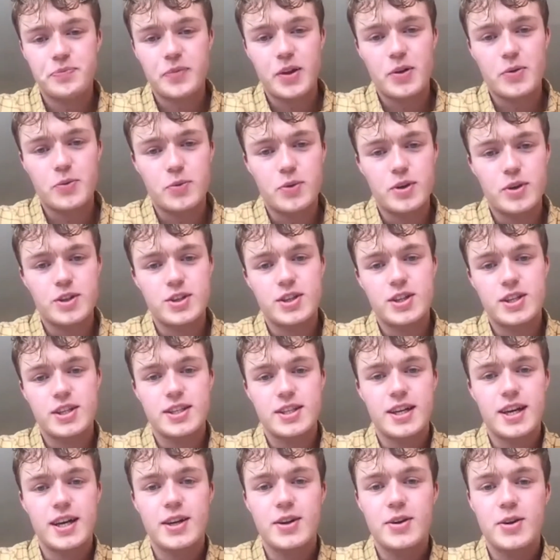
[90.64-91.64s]
which is,
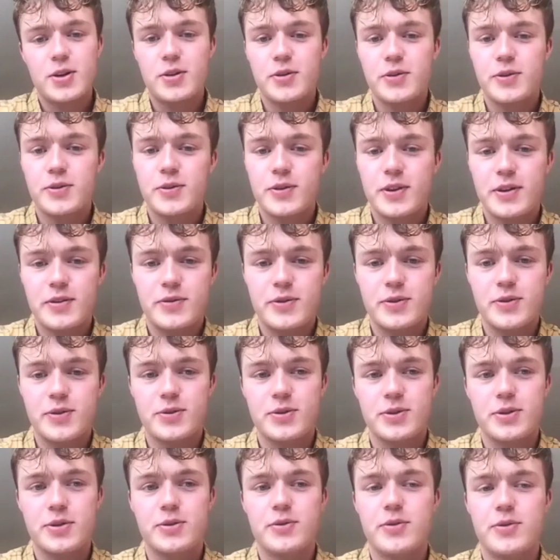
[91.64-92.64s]
I don't know if
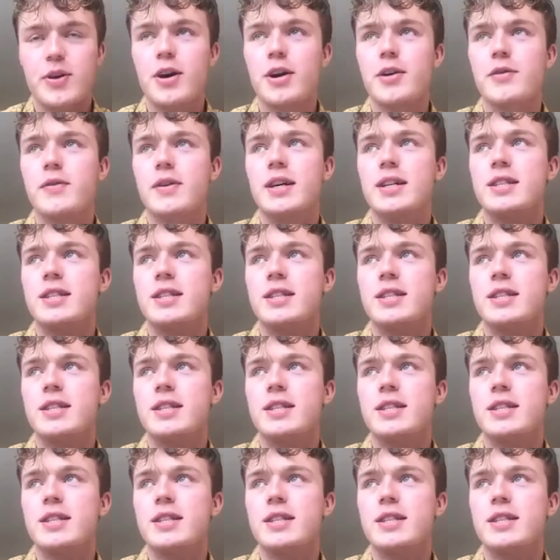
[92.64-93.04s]
you've heard of it.